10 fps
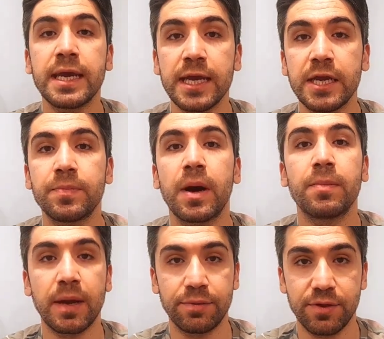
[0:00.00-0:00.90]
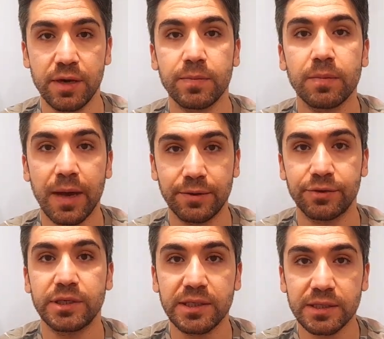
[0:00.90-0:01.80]
heat pump and thermal
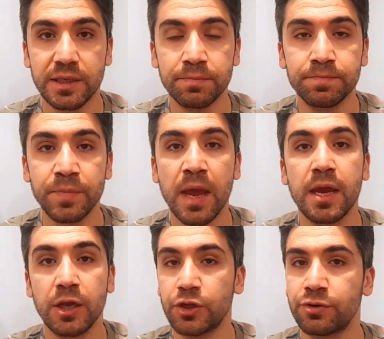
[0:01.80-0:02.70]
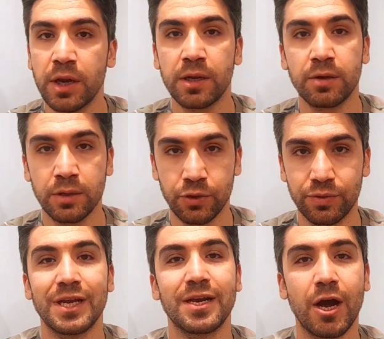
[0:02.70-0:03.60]
battery system integrated into
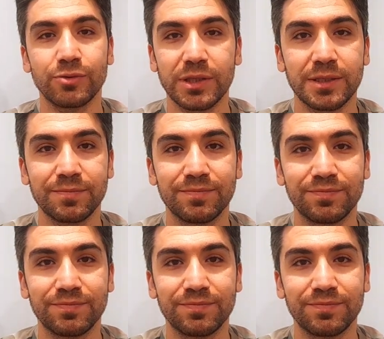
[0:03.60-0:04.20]
greenhouses.